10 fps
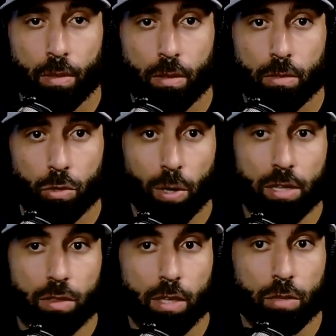the
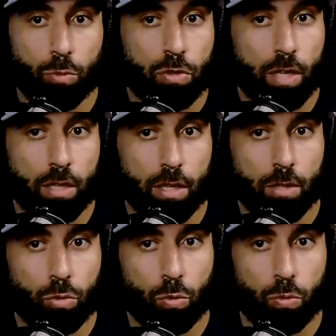crazy thing is we're seeing this
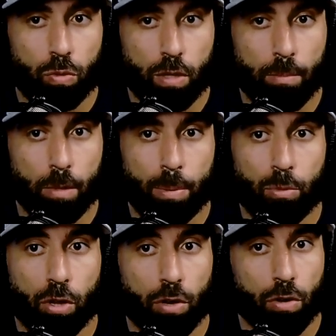into some of the
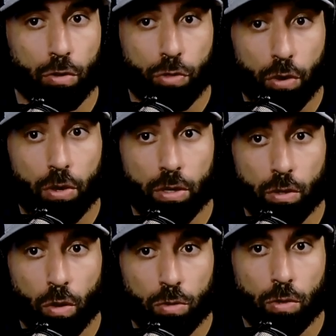people that are in their 30s
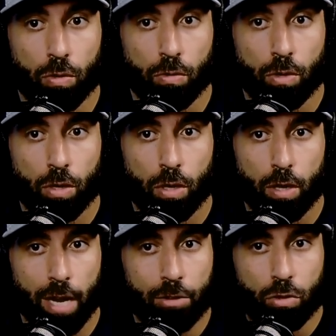also.
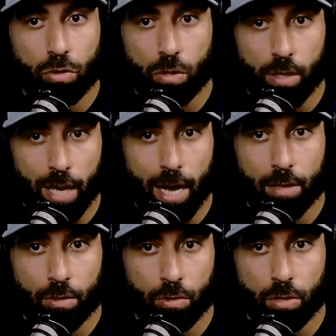Not just the
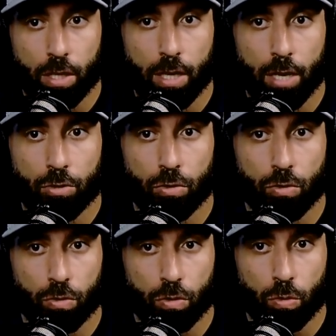guys in their teenagers
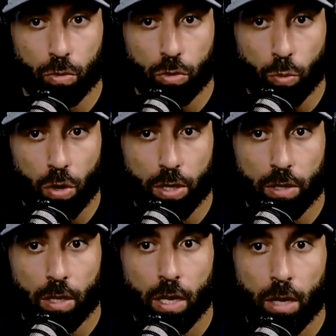or the
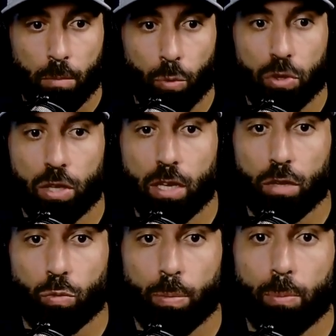20s, but we're seeing
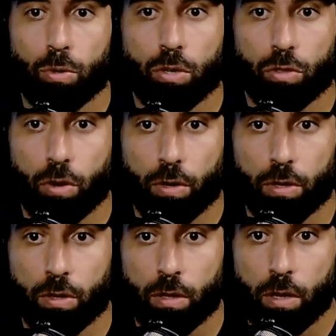this with people in their
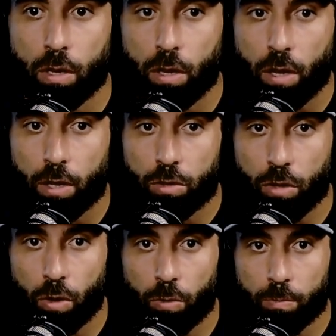30s. And
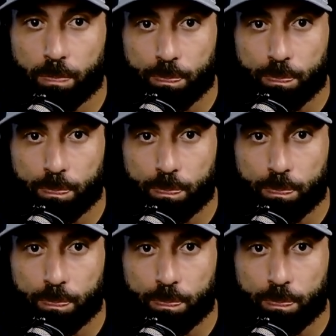so